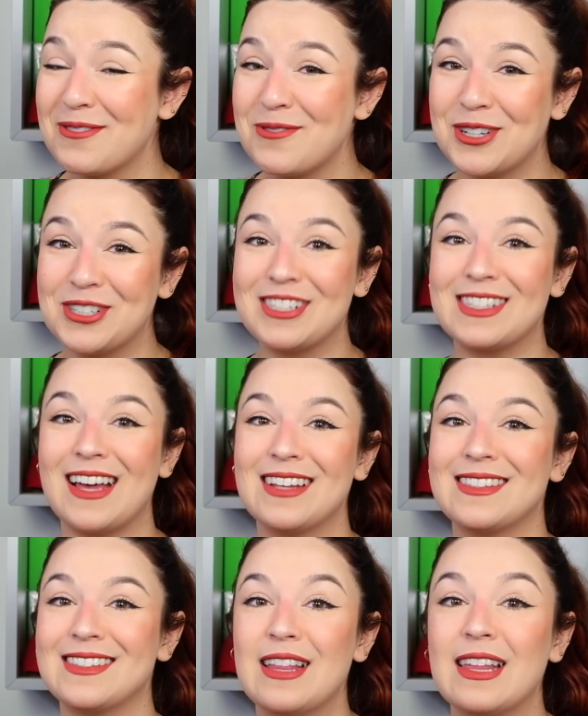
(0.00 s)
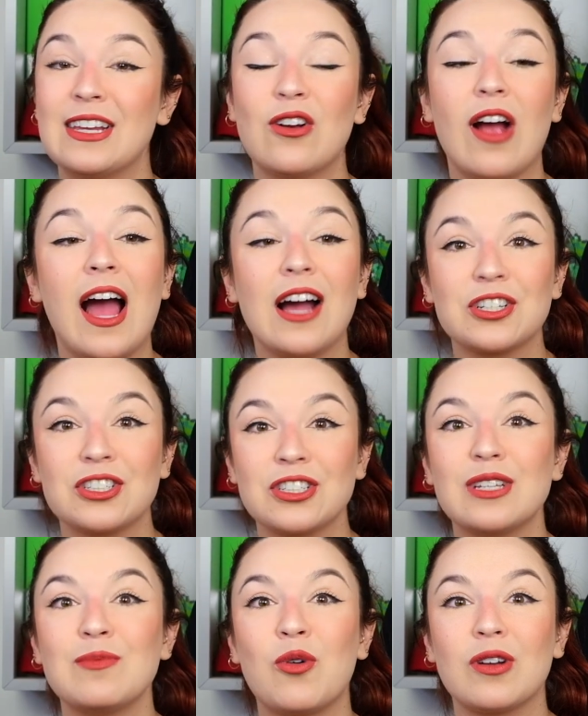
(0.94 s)
which sets that you're
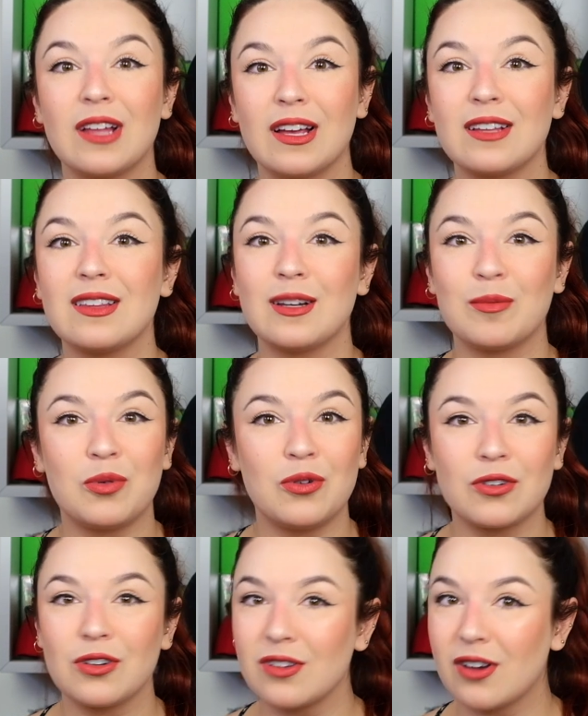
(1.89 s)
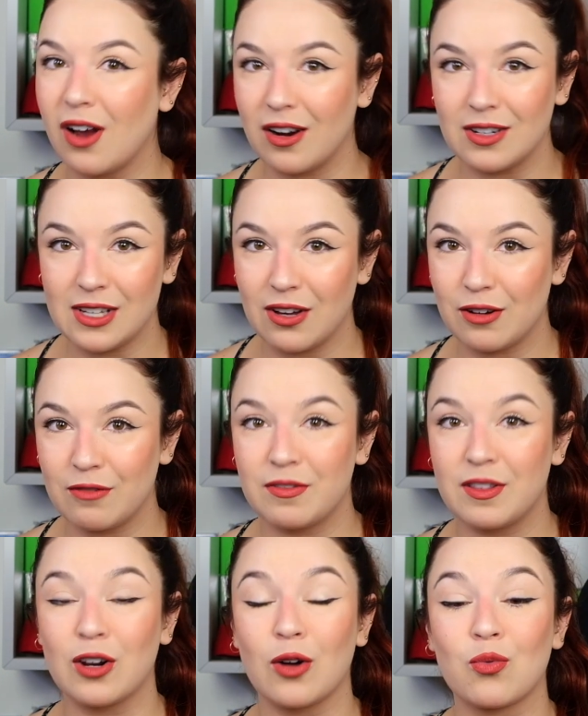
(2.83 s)
actually more likely to pull good cards out
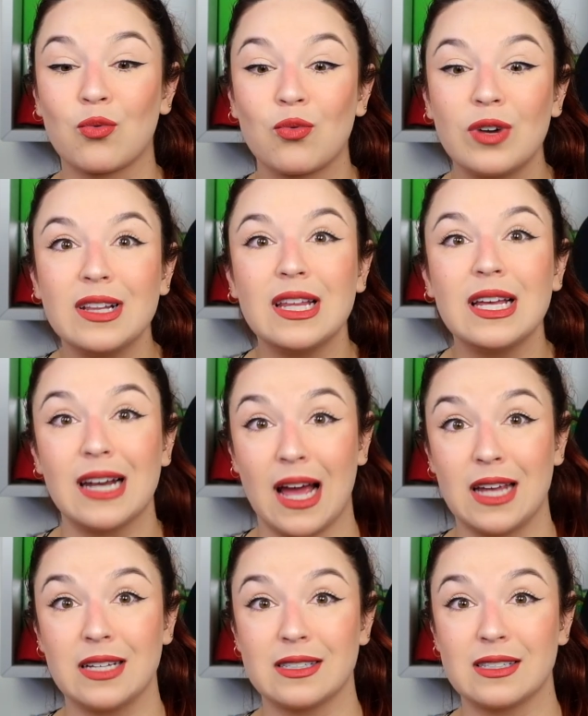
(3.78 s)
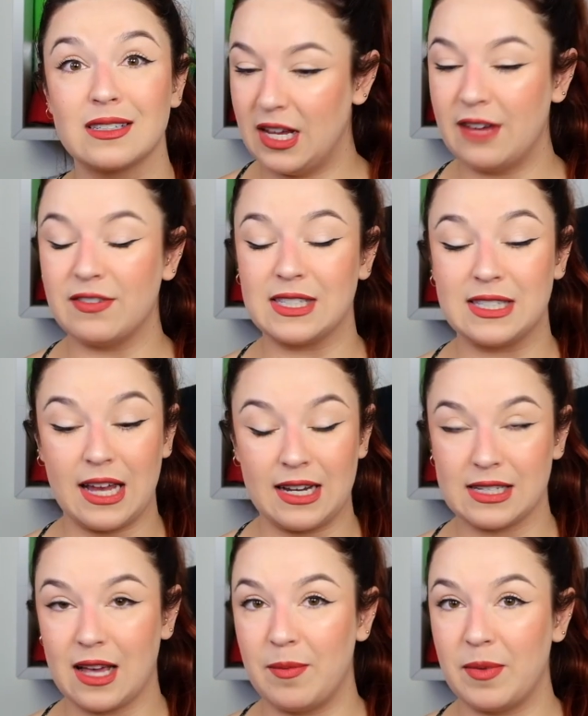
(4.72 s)
of that are really nice. If a set
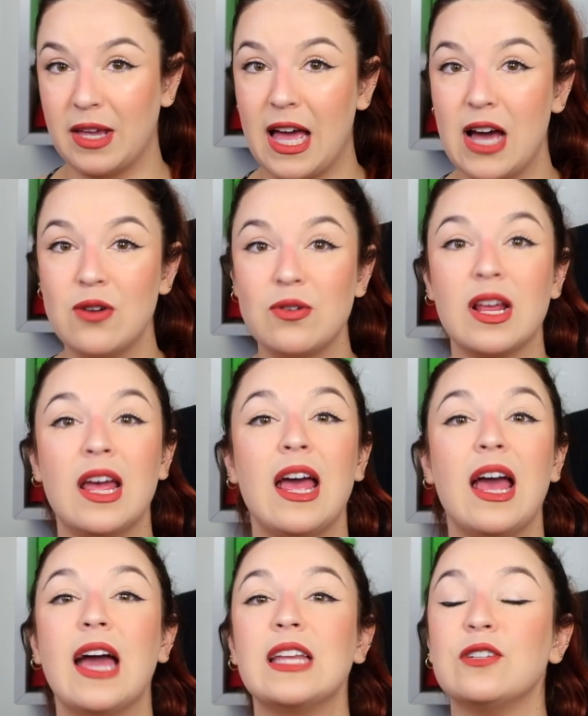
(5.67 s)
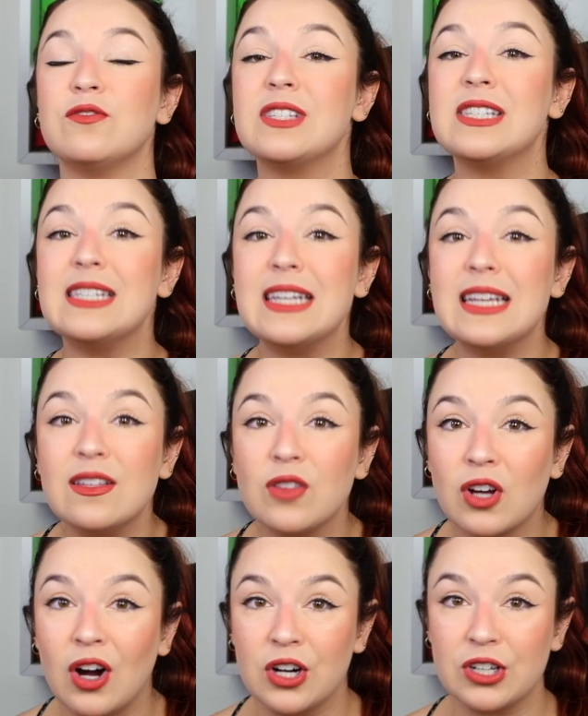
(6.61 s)
is coming out and you've seen
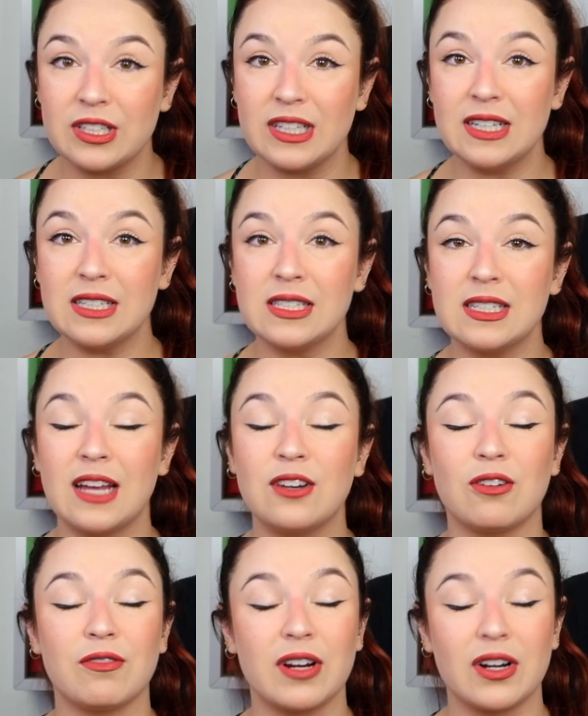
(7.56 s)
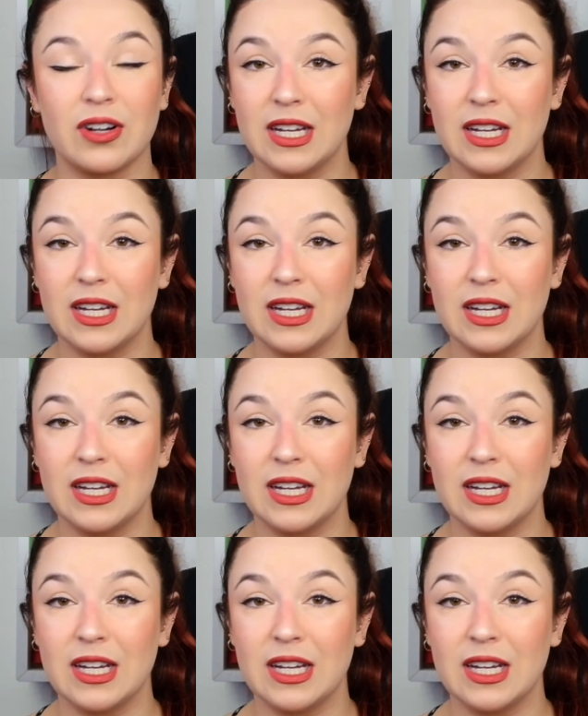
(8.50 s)
the card list and you're very